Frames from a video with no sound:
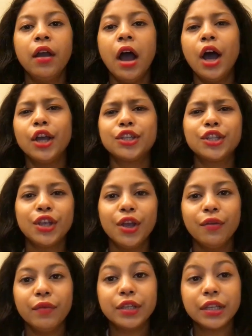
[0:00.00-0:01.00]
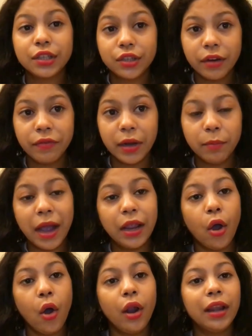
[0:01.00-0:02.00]
Hush, which is driven
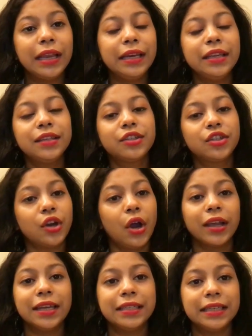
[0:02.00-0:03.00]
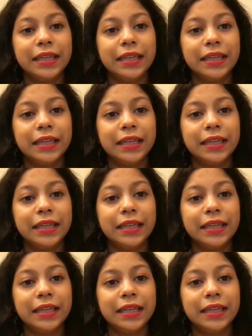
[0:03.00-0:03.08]
by all ladies strong and